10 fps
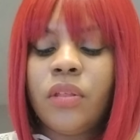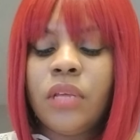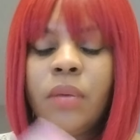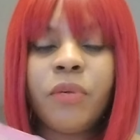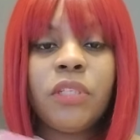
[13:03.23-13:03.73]

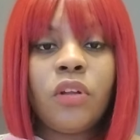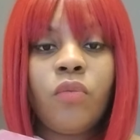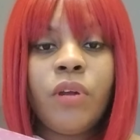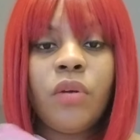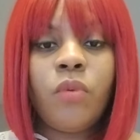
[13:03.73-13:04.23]
the Empress and the
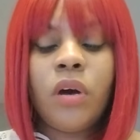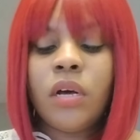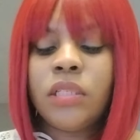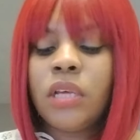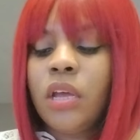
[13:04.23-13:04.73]
Queen of
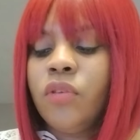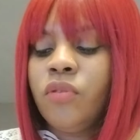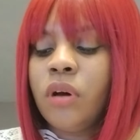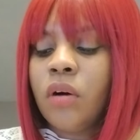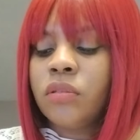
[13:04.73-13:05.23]
Wands.
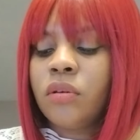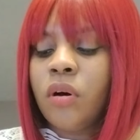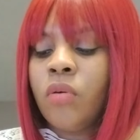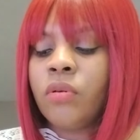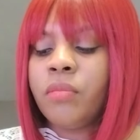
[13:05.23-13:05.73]
You could also
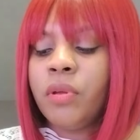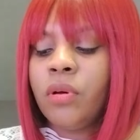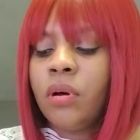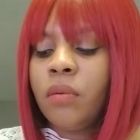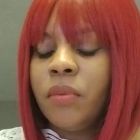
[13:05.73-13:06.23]
own
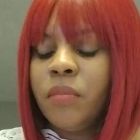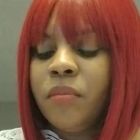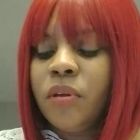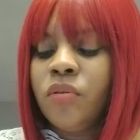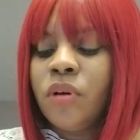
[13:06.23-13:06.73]
a,
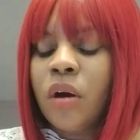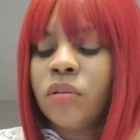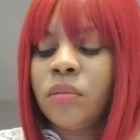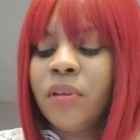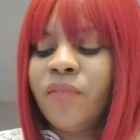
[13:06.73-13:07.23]
you could
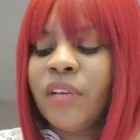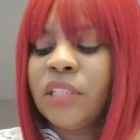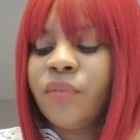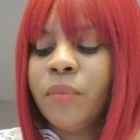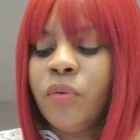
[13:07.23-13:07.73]
also be the
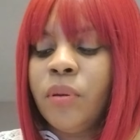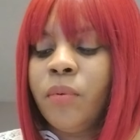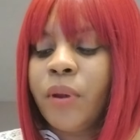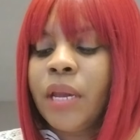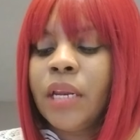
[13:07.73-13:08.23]
face of a beauty
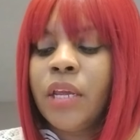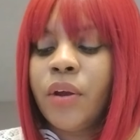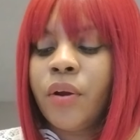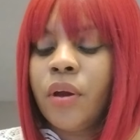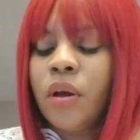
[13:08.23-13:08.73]
brand
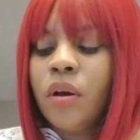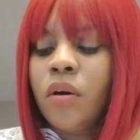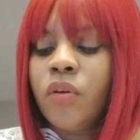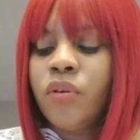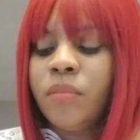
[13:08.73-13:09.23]
here,
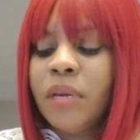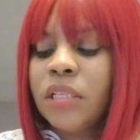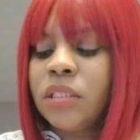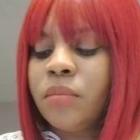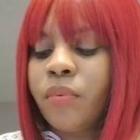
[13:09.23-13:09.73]
or you could be
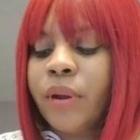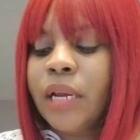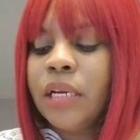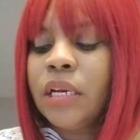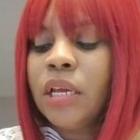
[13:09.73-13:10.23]
into
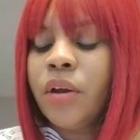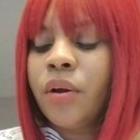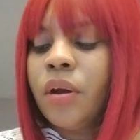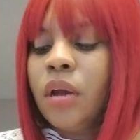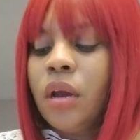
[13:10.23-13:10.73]
branding
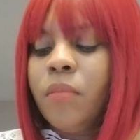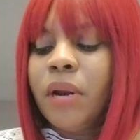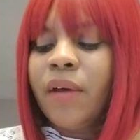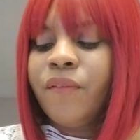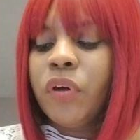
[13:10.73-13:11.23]
here.
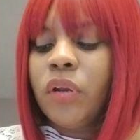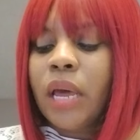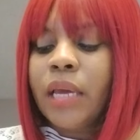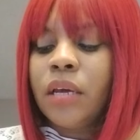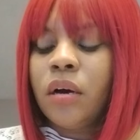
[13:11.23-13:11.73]
But I feel
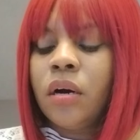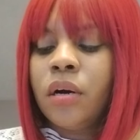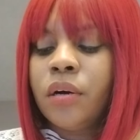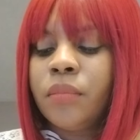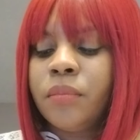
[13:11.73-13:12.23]
like
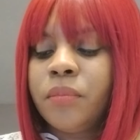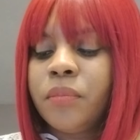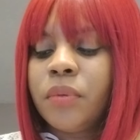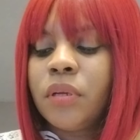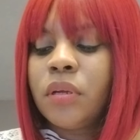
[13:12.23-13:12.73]

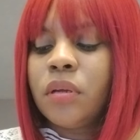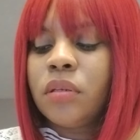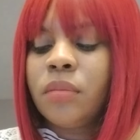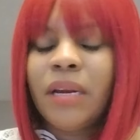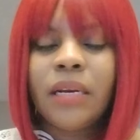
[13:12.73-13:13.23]

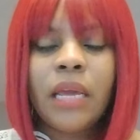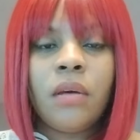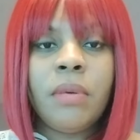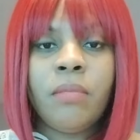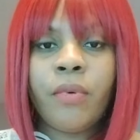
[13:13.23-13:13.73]
somebody's name
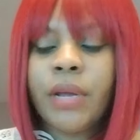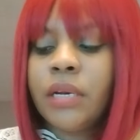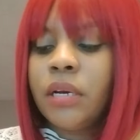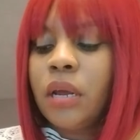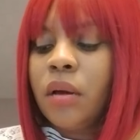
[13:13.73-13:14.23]
could be
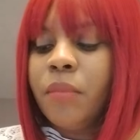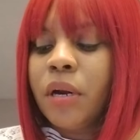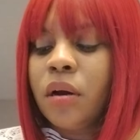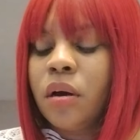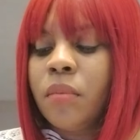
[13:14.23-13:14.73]
Brandon.
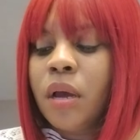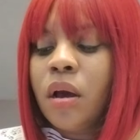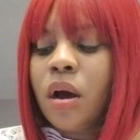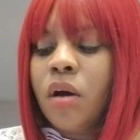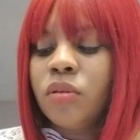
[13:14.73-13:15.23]
But I
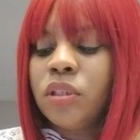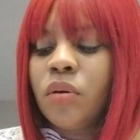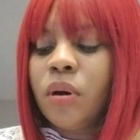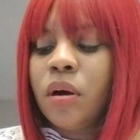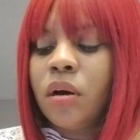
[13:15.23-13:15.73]
feel
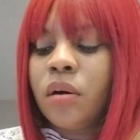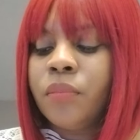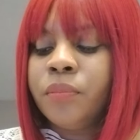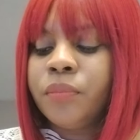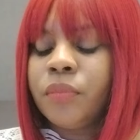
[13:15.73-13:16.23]

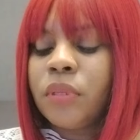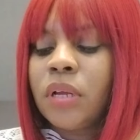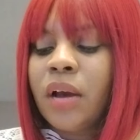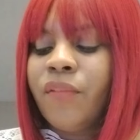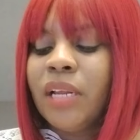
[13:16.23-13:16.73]

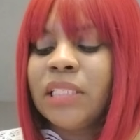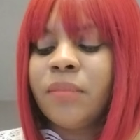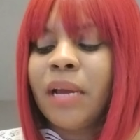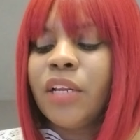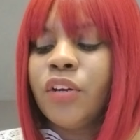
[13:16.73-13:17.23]
like
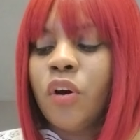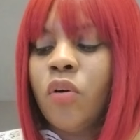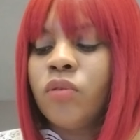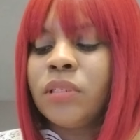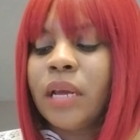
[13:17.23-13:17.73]
somebody
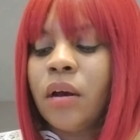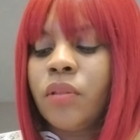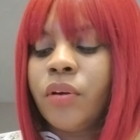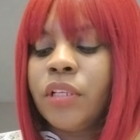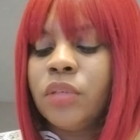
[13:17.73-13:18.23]
knows now,
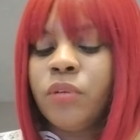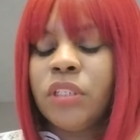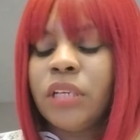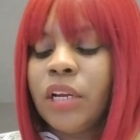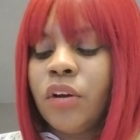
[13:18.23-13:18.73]
their
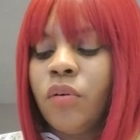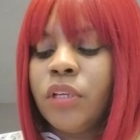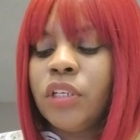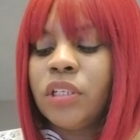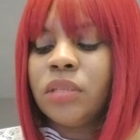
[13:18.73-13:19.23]
intuition, they know
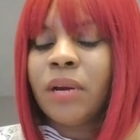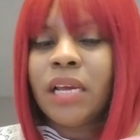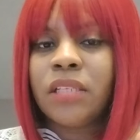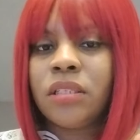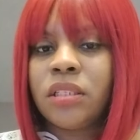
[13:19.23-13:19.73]
that, yeah, somebody
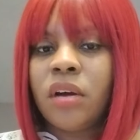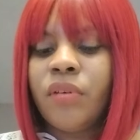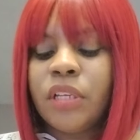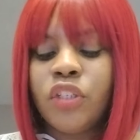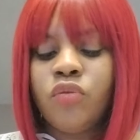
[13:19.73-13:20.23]
has
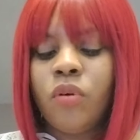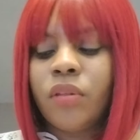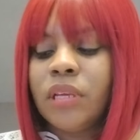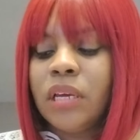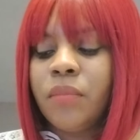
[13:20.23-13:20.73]
discovered that you are
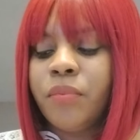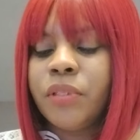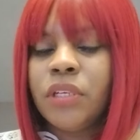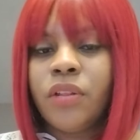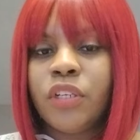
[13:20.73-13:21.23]
the
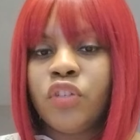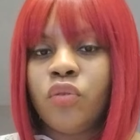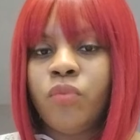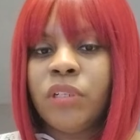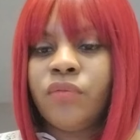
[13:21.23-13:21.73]
Empress here, that
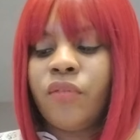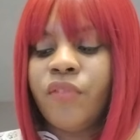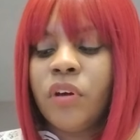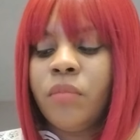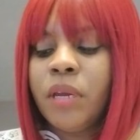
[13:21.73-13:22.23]
you're wish
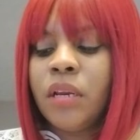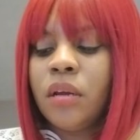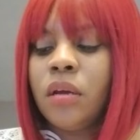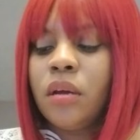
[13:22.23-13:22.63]
fulfillment.